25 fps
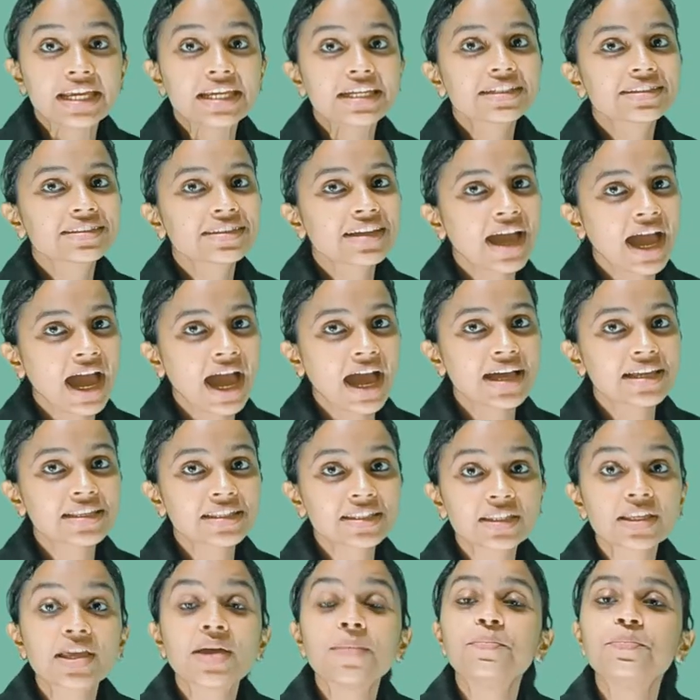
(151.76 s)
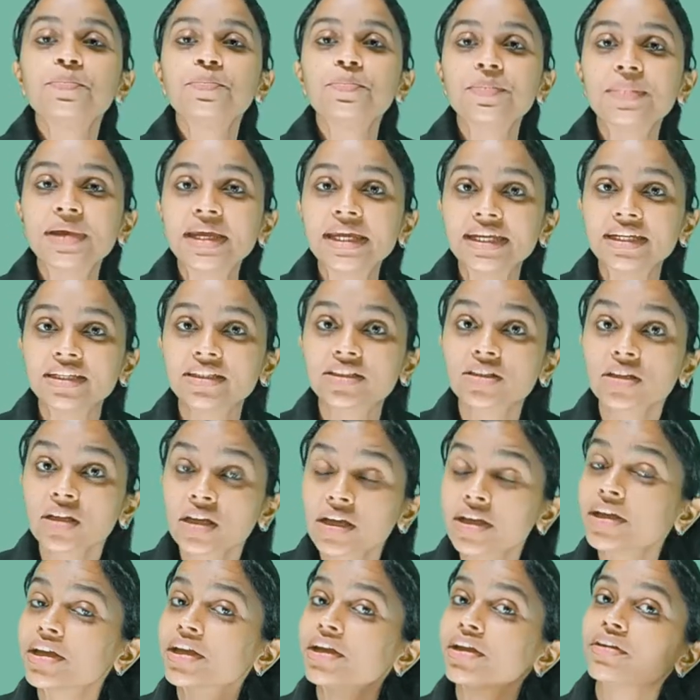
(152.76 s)
It has made
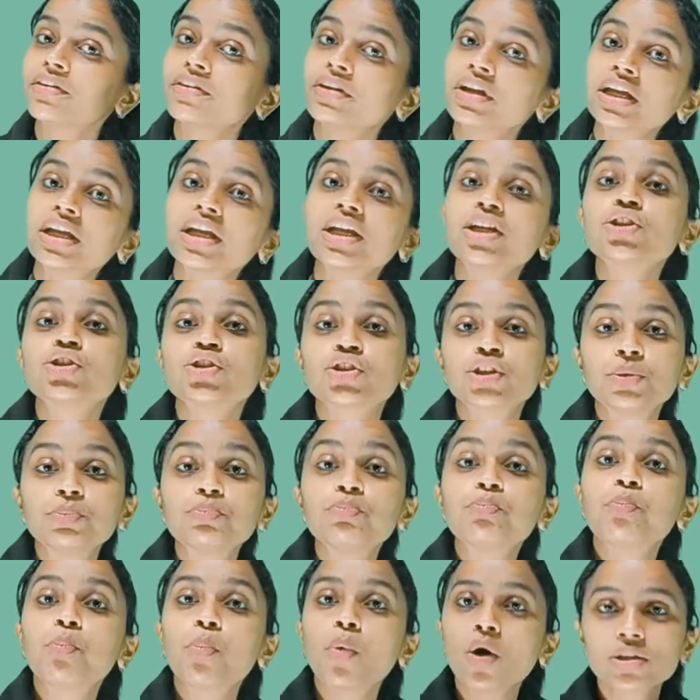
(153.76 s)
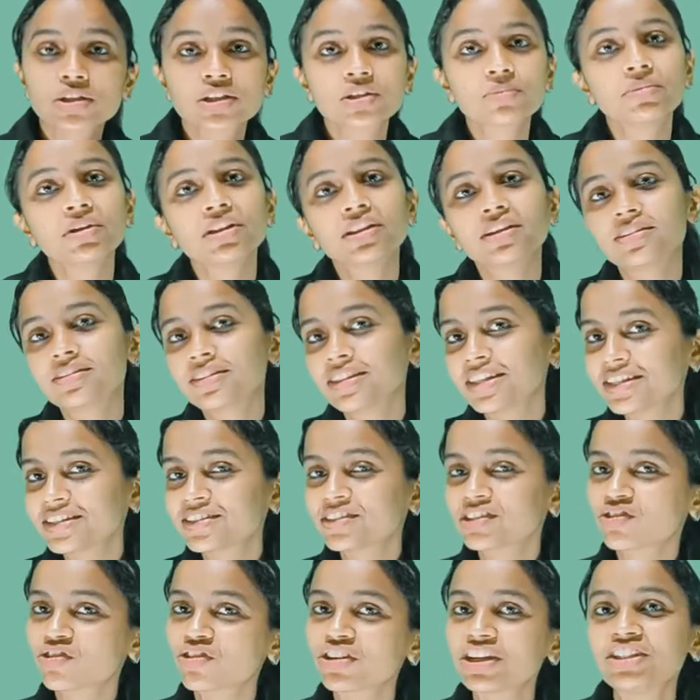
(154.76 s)
irrigation possible in
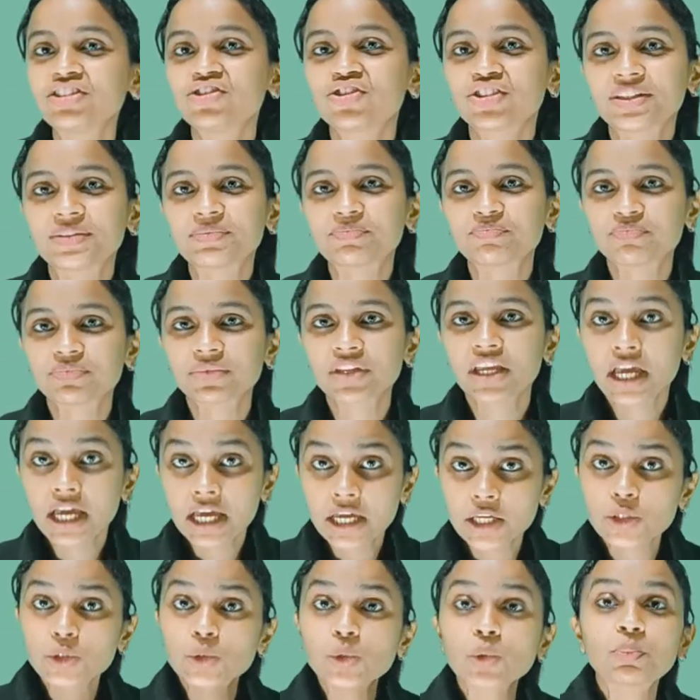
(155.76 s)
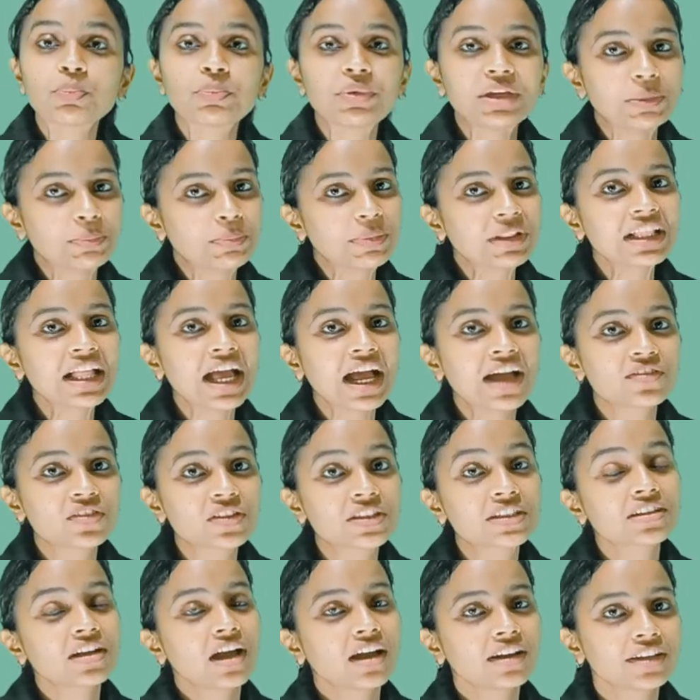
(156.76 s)
this region. So people have
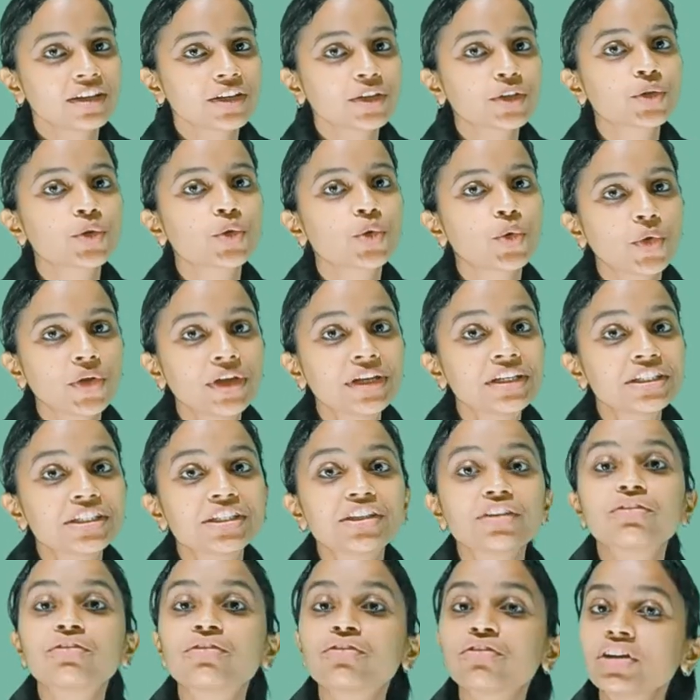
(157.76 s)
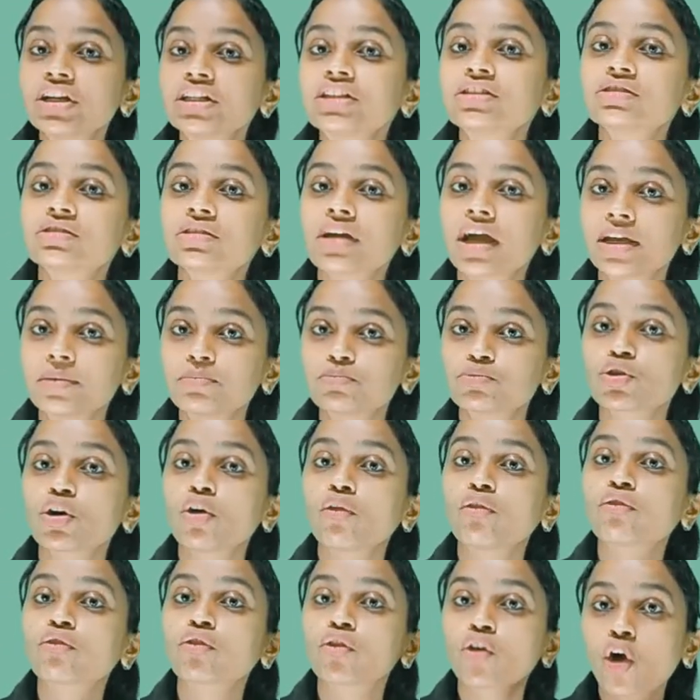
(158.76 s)
started growing different types
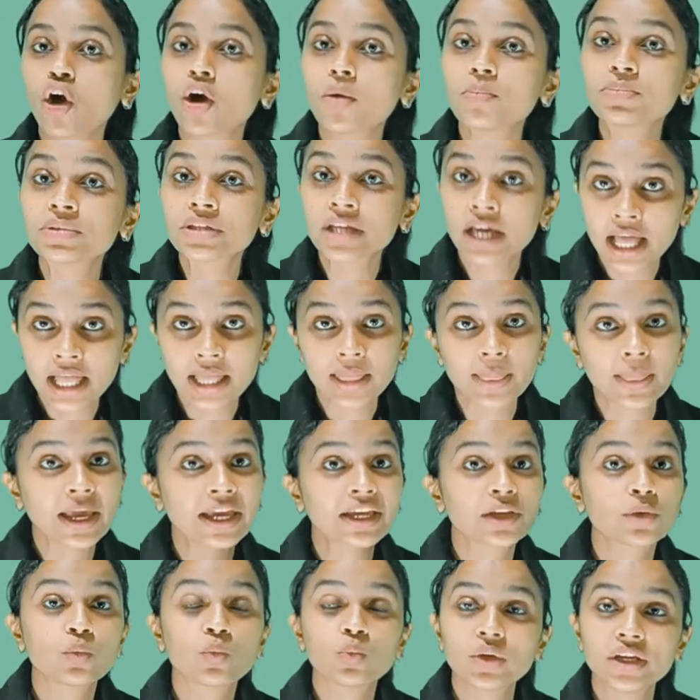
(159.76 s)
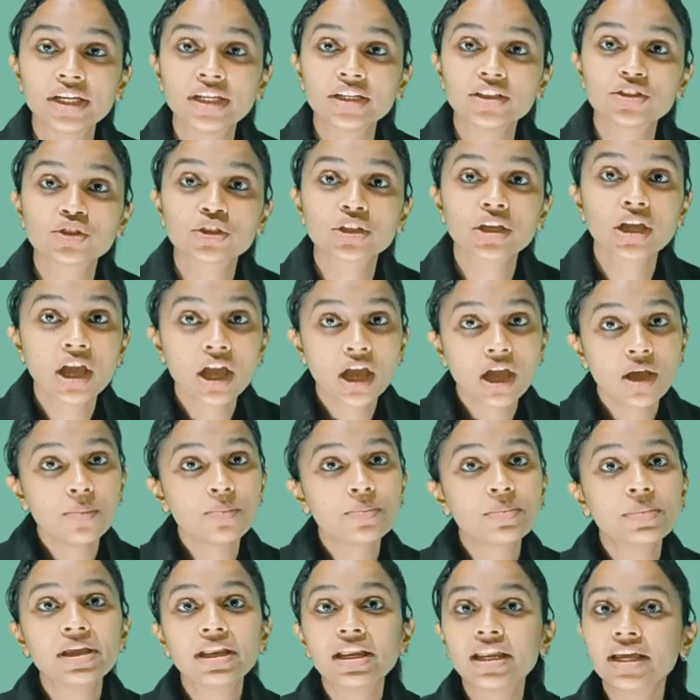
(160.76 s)
of crops like wheat,
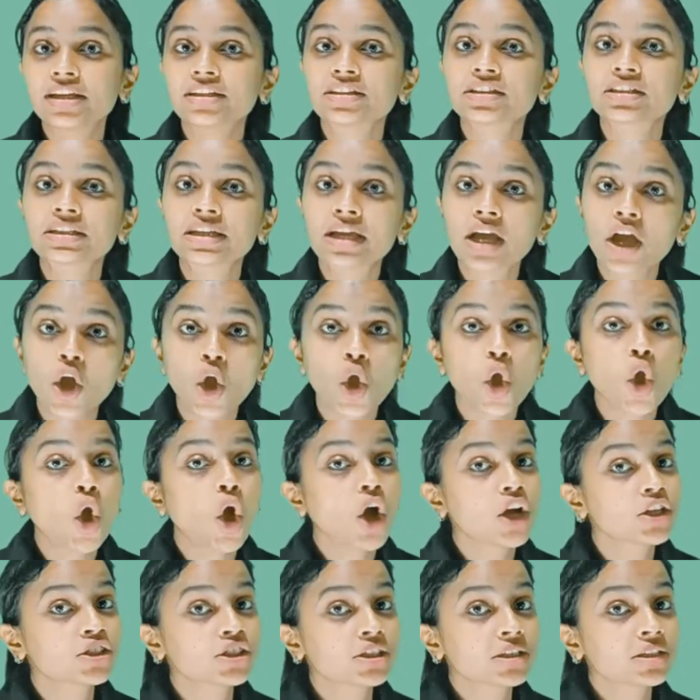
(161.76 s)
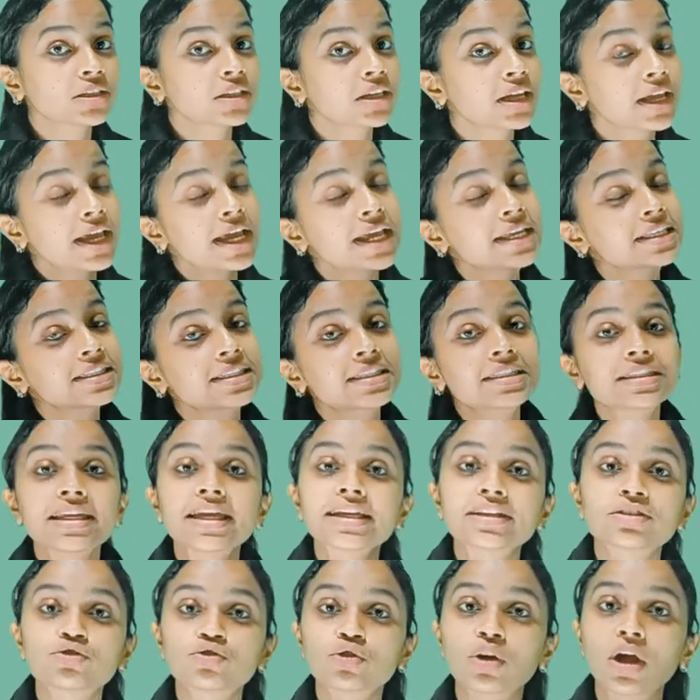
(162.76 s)
millet, cotton,
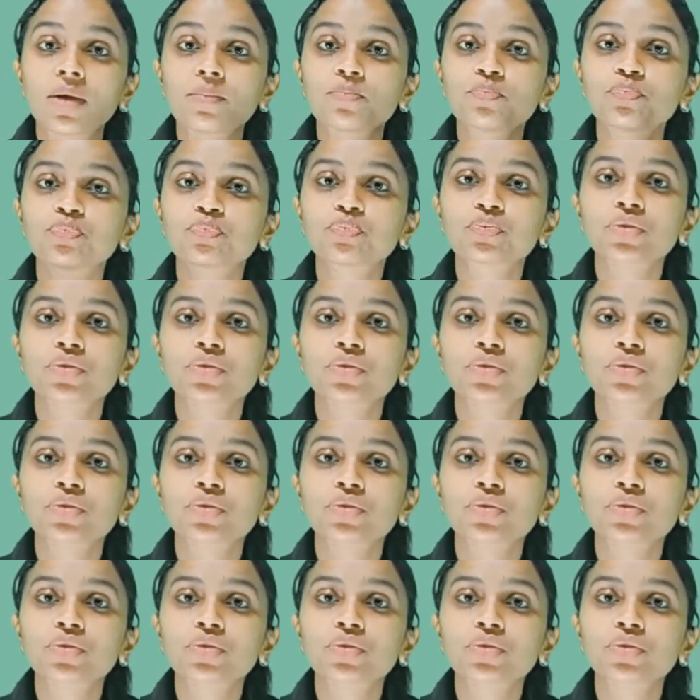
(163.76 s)
etc.